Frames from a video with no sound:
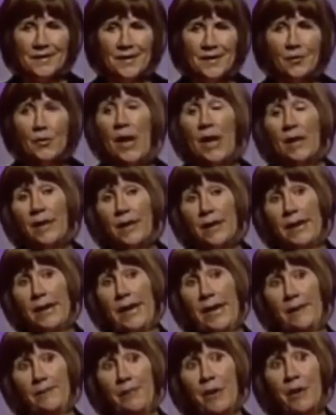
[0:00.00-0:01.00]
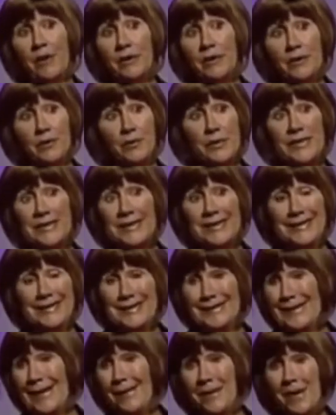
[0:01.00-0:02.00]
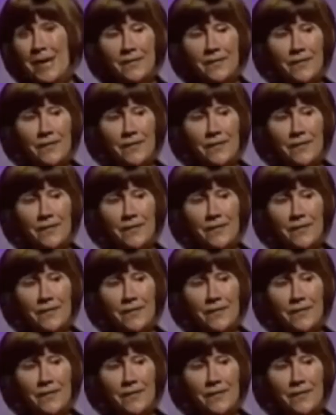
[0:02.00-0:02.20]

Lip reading: Well, and part of the reason is I'm not a